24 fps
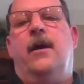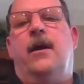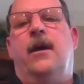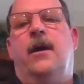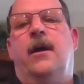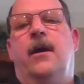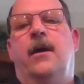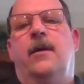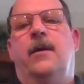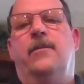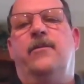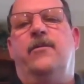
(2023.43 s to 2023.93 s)

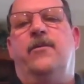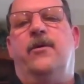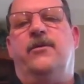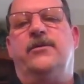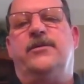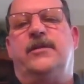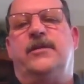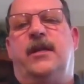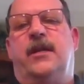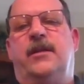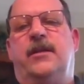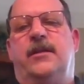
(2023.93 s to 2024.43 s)
We'll
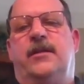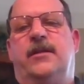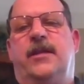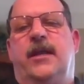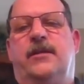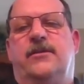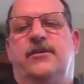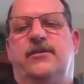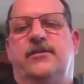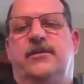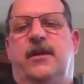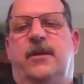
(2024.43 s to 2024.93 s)
set
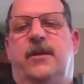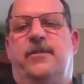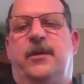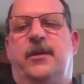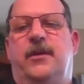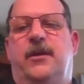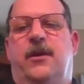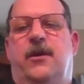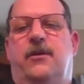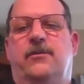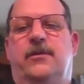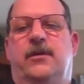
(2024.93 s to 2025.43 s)
detectors up
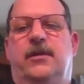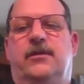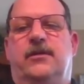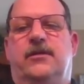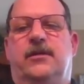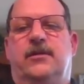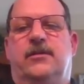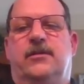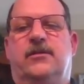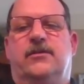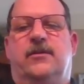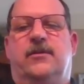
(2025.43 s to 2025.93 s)
at known
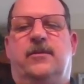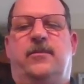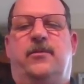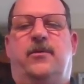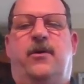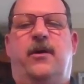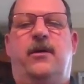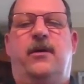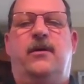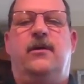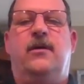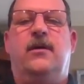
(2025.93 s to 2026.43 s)
distances
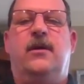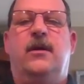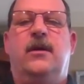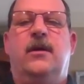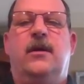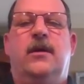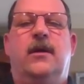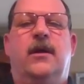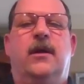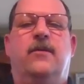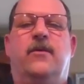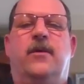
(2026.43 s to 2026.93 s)
apart,
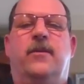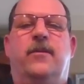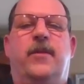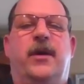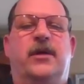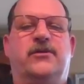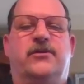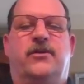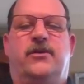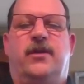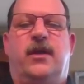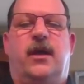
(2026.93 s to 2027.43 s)
and then we
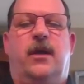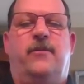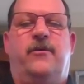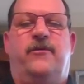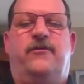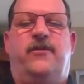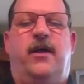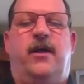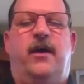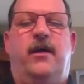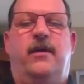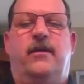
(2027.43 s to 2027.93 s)
measure time
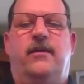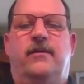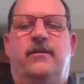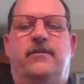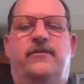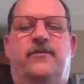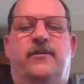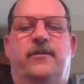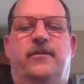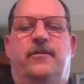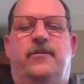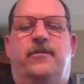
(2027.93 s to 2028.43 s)
of flight
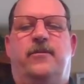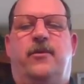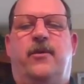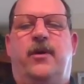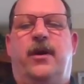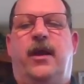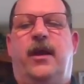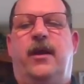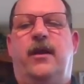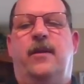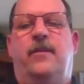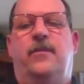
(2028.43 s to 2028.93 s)
from
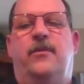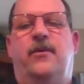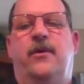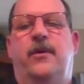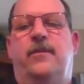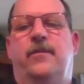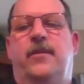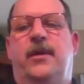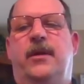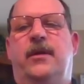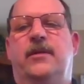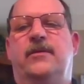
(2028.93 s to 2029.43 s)
point A to
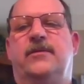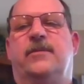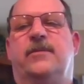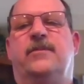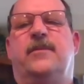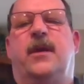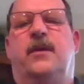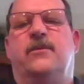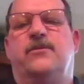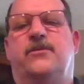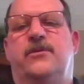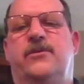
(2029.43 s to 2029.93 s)
point B.
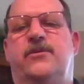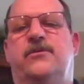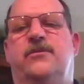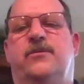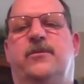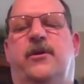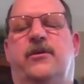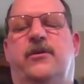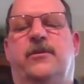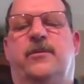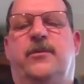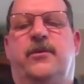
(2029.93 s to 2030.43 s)
Sometimes we use
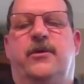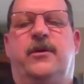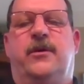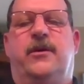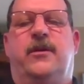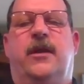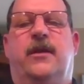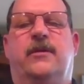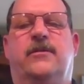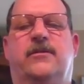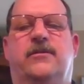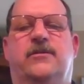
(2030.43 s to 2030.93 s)
multiple
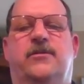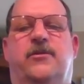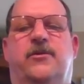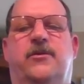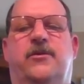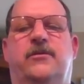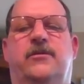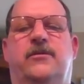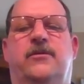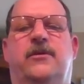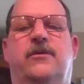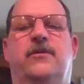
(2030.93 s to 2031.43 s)
detectors,
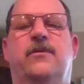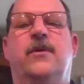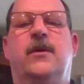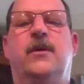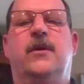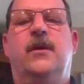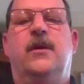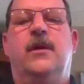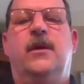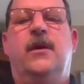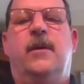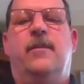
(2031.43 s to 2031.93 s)
more than two.
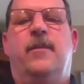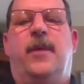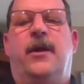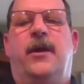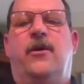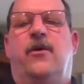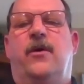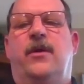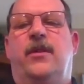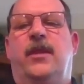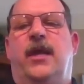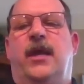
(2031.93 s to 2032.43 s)
By
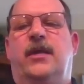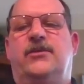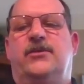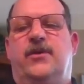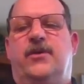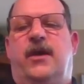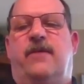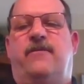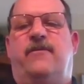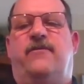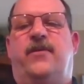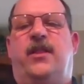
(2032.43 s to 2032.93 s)
knowing that,
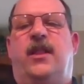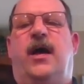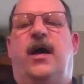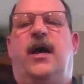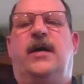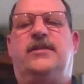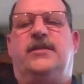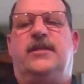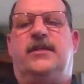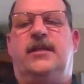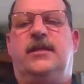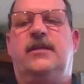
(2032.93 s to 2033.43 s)
you have a
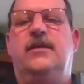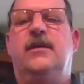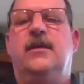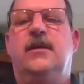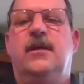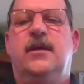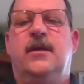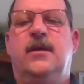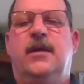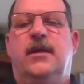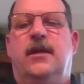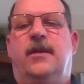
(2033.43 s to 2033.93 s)
velocity,
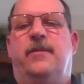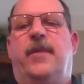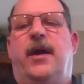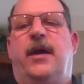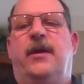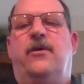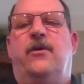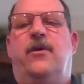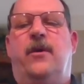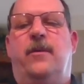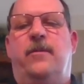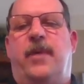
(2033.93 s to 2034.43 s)
and then
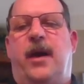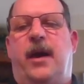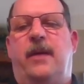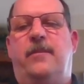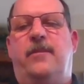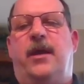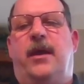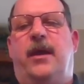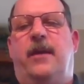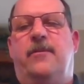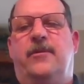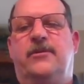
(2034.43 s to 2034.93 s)
by knowing
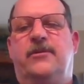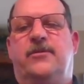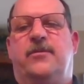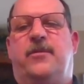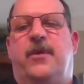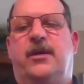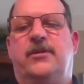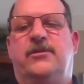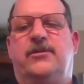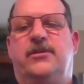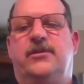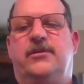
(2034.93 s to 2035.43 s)
pipe diameters,
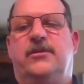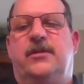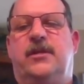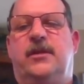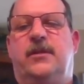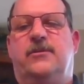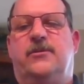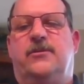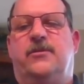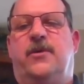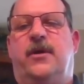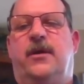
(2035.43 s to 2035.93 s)
pressures,
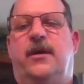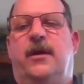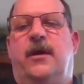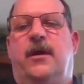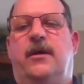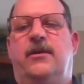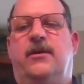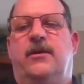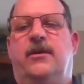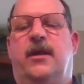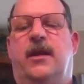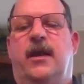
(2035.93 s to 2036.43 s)
temps,
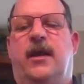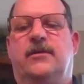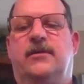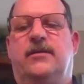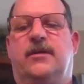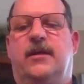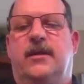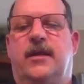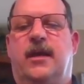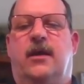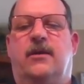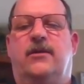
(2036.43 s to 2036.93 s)
whatnot, you can
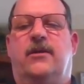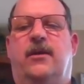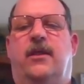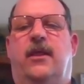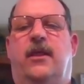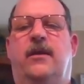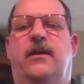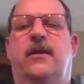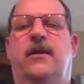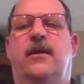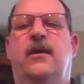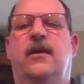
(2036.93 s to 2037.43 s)
actually
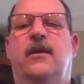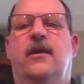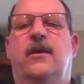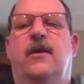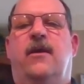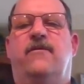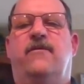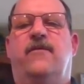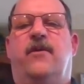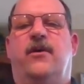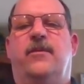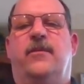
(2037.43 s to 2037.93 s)
calculate
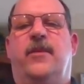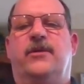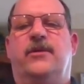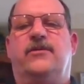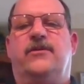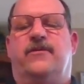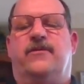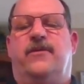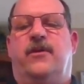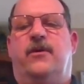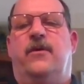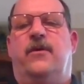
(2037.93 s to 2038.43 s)
a
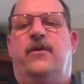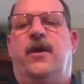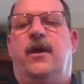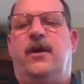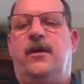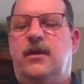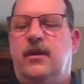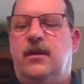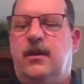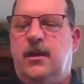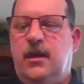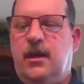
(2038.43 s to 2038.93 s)
volumetric flow
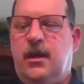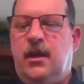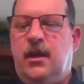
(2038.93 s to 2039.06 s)
rate.